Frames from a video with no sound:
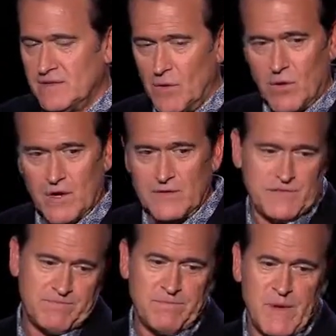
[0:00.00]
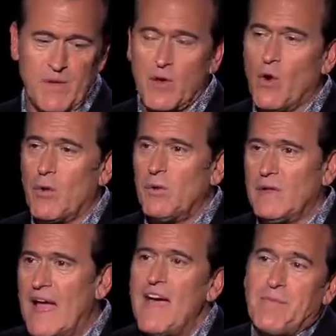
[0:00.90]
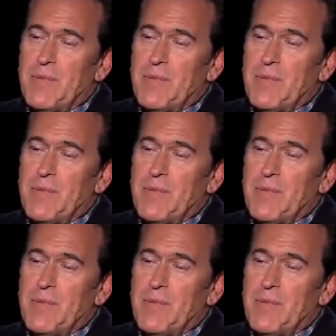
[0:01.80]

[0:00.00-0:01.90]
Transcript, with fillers: or maybe the gore will laugh.